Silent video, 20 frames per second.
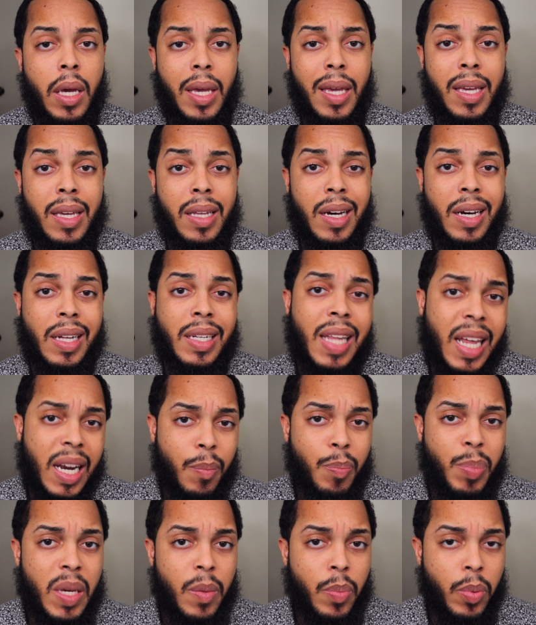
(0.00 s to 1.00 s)
And a lot
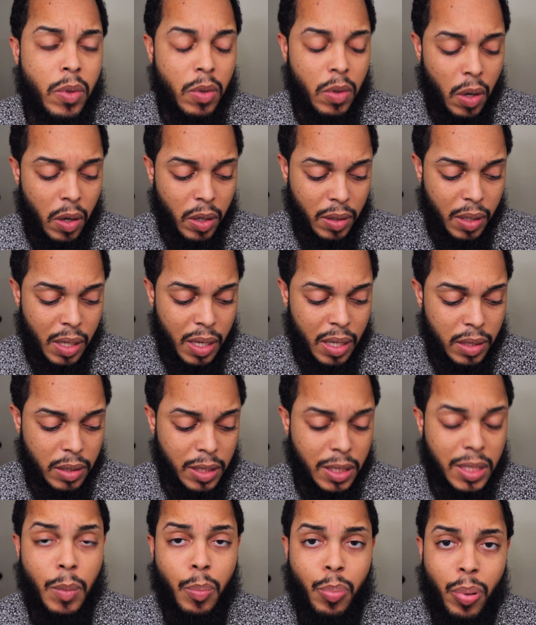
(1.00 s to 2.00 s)
of people are
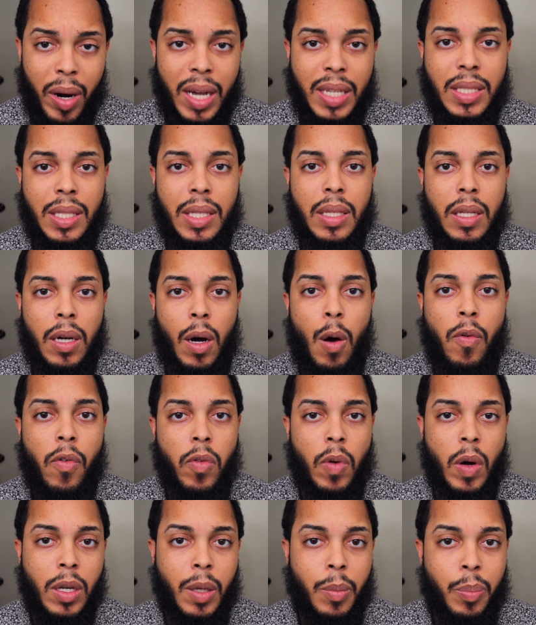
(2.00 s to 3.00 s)
just surprised at the
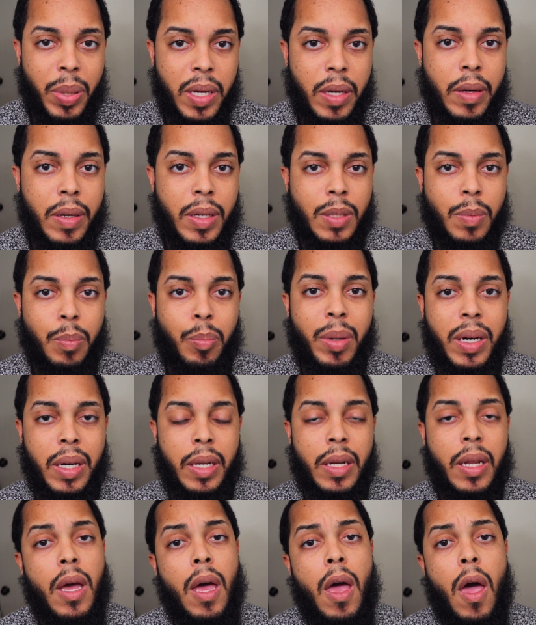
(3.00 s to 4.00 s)
overall appearance,
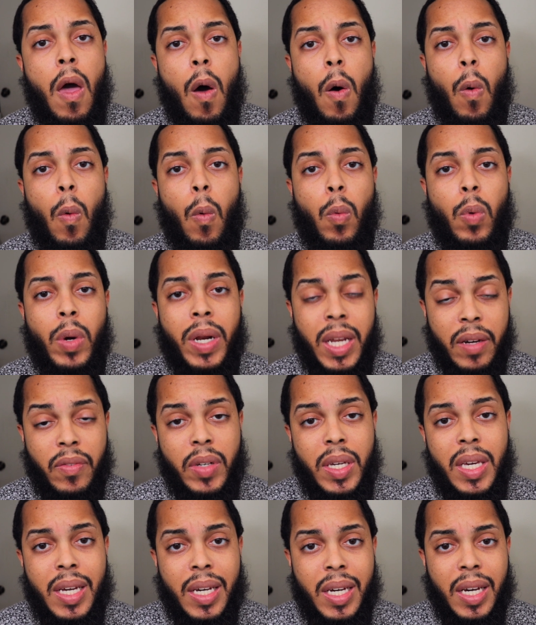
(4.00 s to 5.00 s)
but
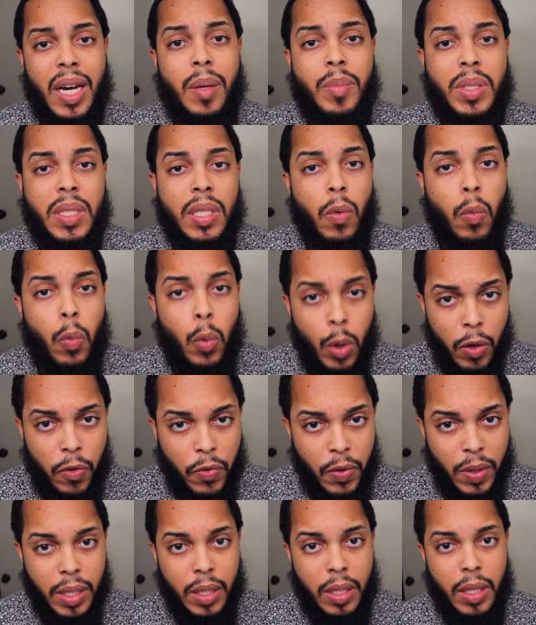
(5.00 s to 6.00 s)
whenever it comes to
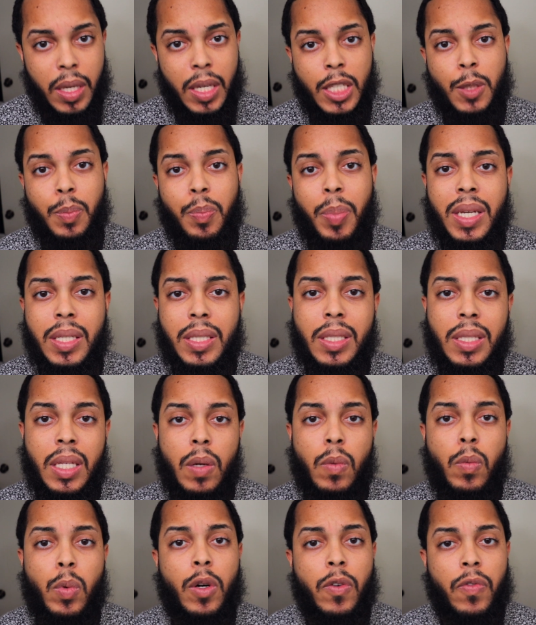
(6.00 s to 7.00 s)
woofing,
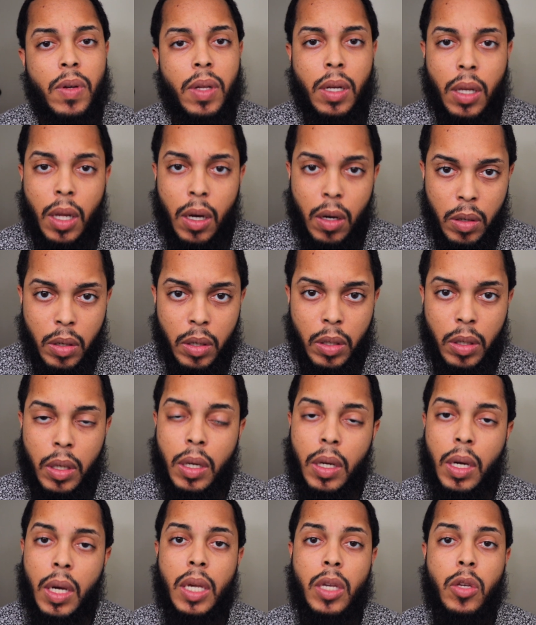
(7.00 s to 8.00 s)
especially woofing
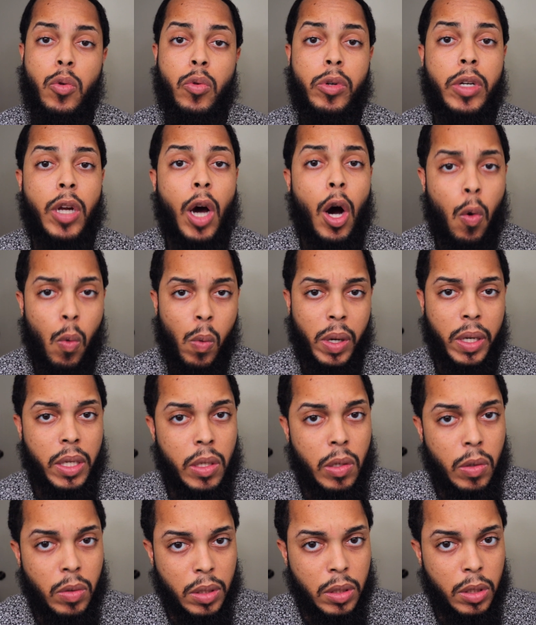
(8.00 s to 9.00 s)
longer, and you don't want to
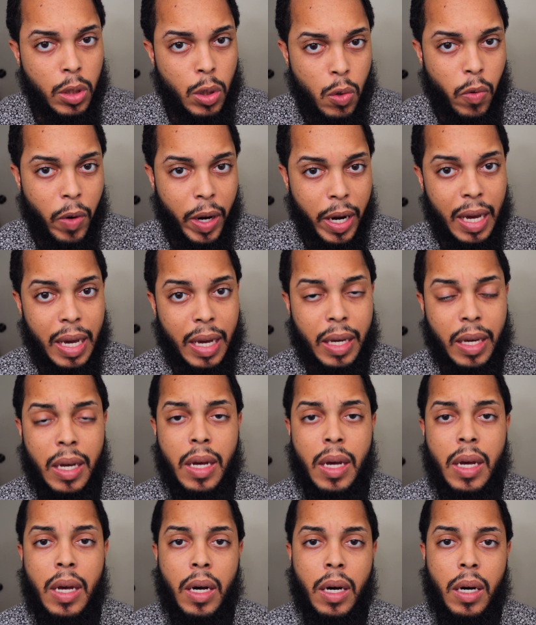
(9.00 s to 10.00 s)
use a do-rag,
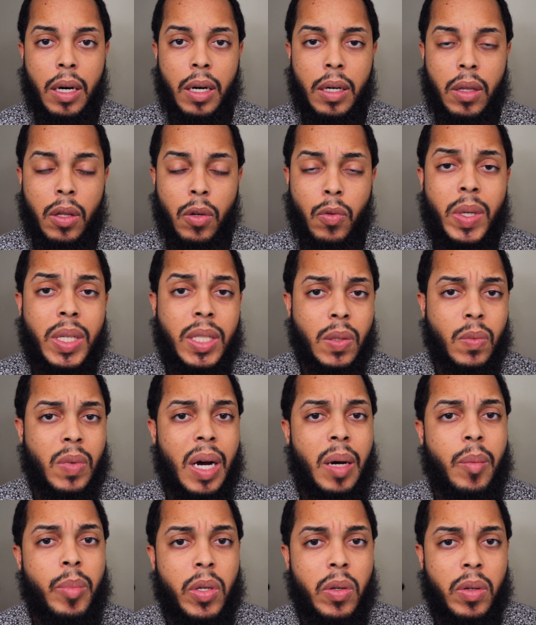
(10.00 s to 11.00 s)
the reason
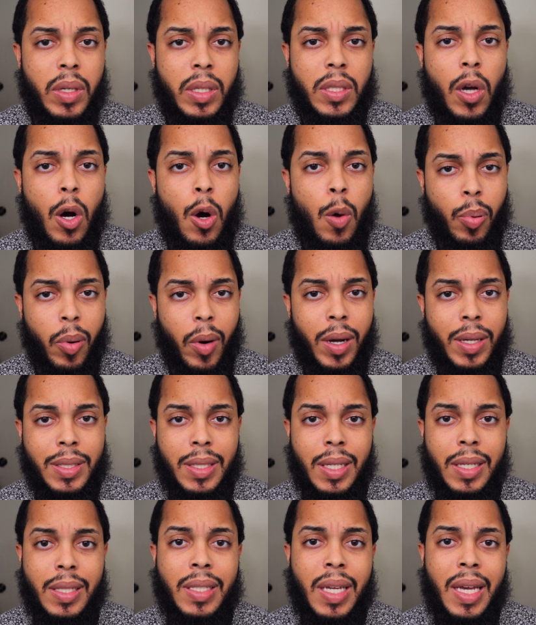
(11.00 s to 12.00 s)
why I'm doing this whole
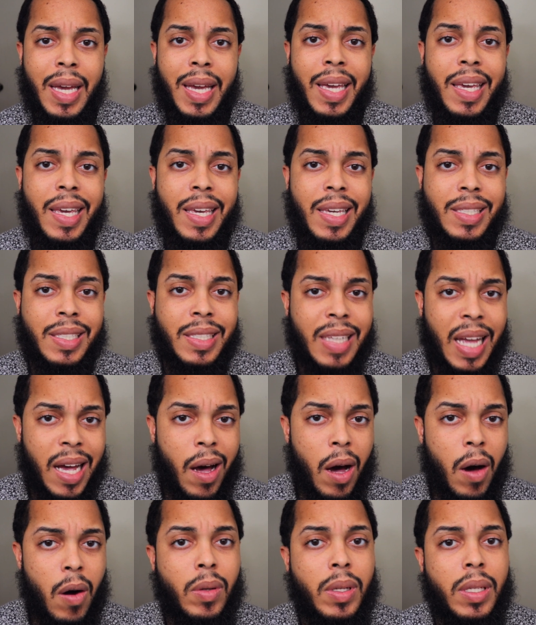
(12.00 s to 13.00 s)
process is
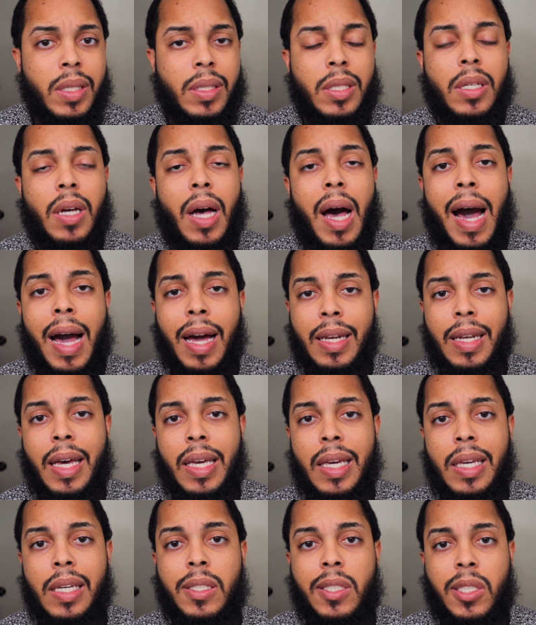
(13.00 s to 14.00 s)
not only to
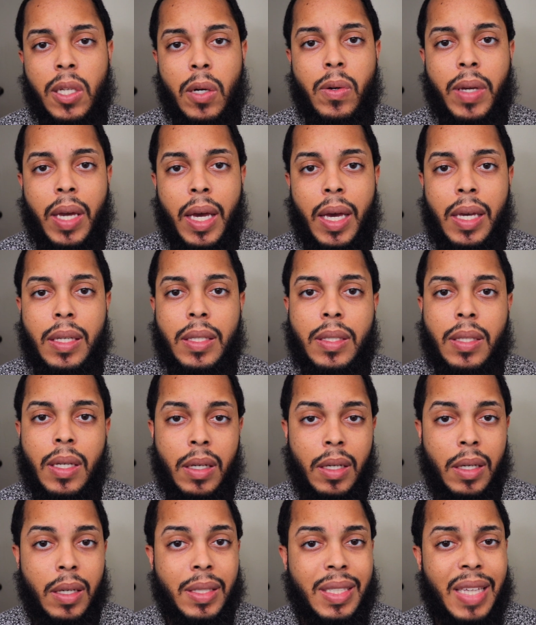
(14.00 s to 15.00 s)
highlight and showcase
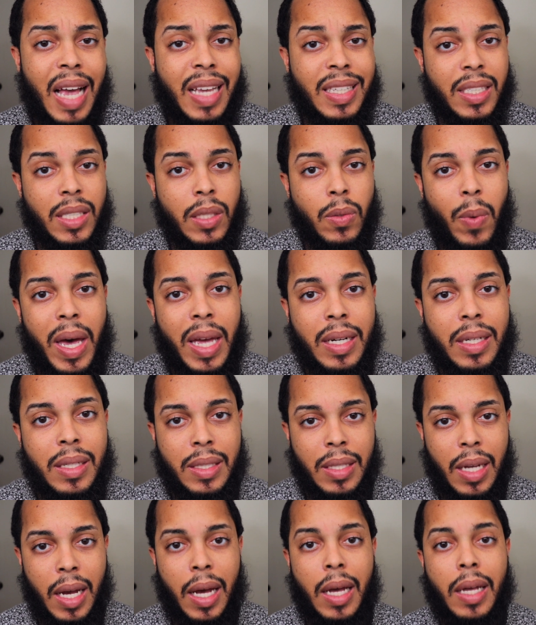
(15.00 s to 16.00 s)
Sassy swag
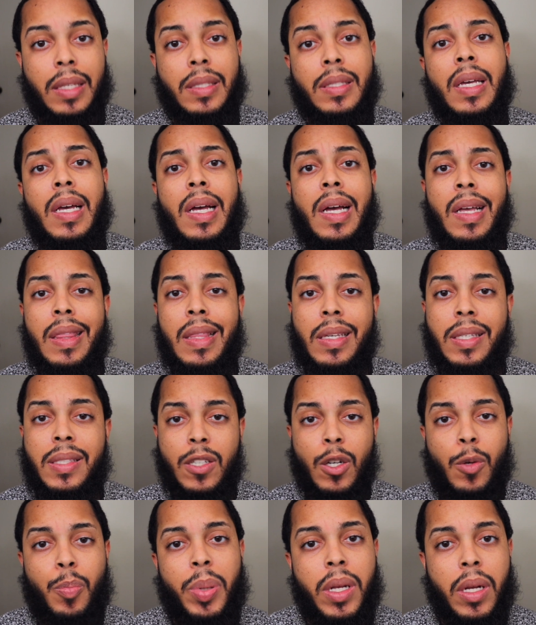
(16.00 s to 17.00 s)
designs, the
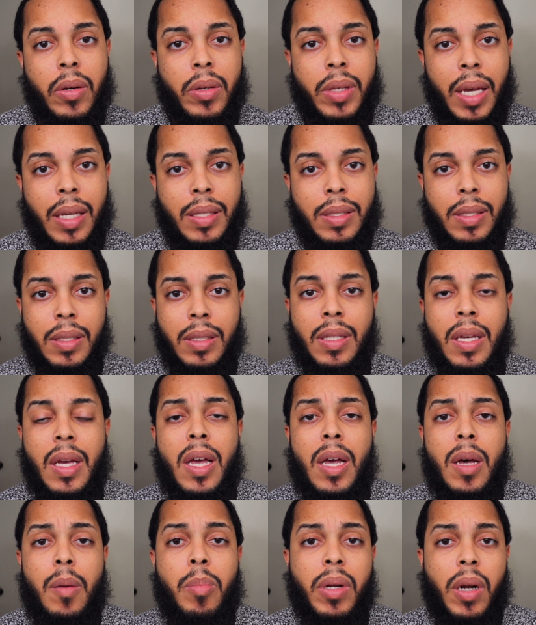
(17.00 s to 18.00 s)
silk pillowcases,
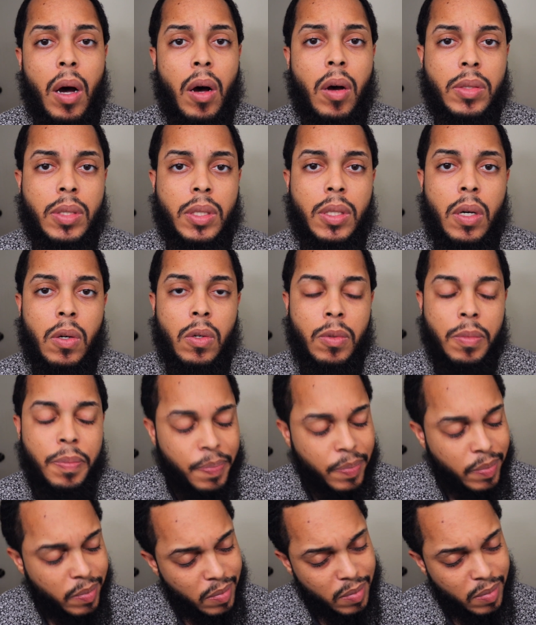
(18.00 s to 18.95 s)
but also